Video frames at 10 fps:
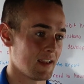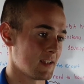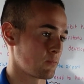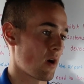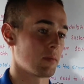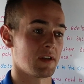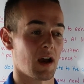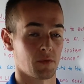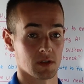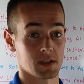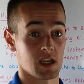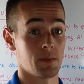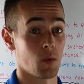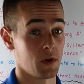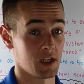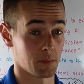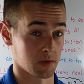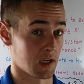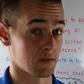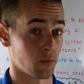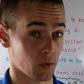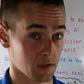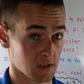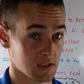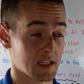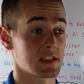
is probably not realistic, but we need to plan for this.